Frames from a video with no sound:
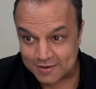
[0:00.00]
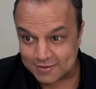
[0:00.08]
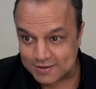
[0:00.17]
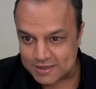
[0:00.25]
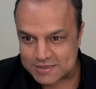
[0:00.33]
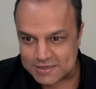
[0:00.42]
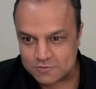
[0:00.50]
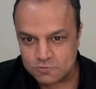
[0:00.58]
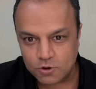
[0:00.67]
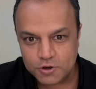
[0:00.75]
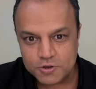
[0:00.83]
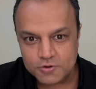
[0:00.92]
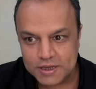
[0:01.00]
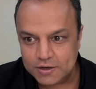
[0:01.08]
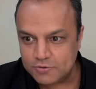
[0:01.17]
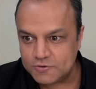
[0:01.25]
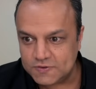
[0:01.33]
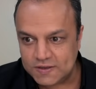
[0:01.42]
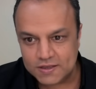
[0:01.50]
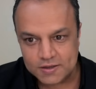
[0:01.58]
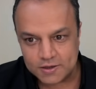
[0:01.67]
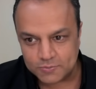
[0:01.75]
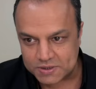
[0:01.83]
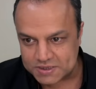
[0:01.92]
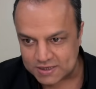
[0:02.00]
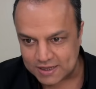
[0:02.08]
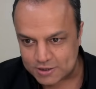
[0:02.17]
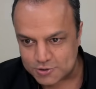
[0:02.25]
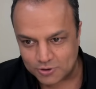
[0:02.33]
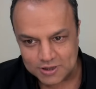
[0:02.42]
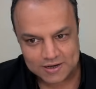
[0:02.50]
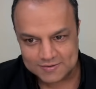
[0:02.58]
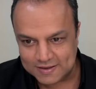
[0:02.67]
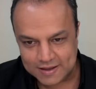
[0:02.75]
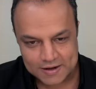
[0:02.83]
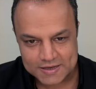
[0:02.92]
This is what you need to see in the question. That's all that is there.